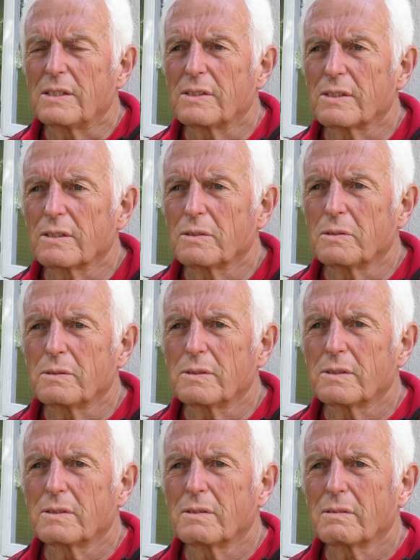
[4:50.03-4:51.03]
so it
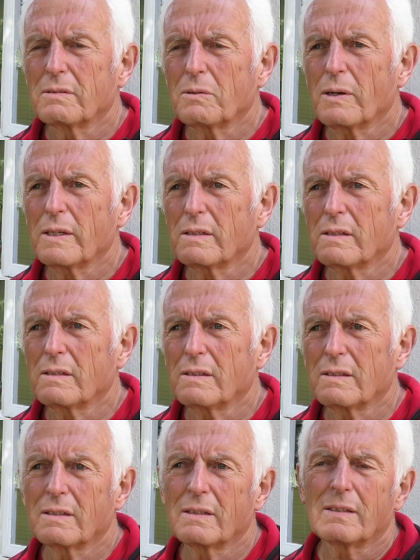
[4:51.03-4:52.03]
was quite a
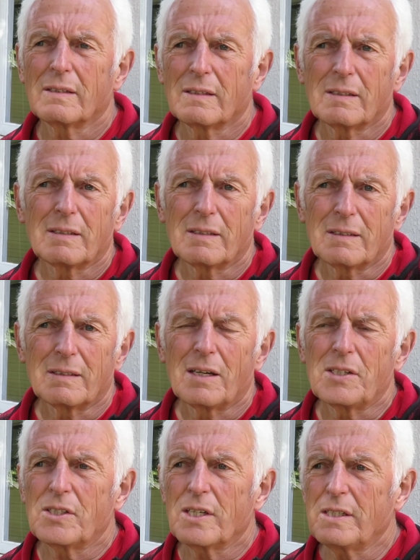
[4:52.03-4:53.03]

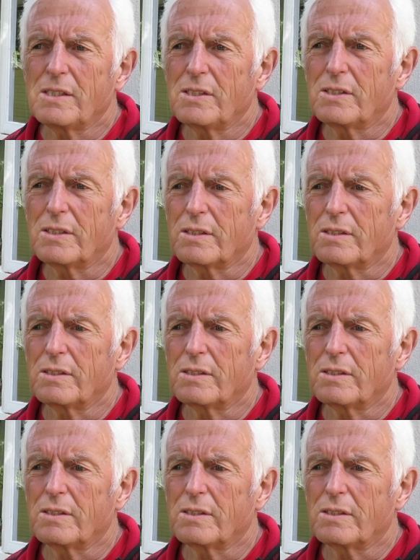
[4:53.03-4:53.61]
change.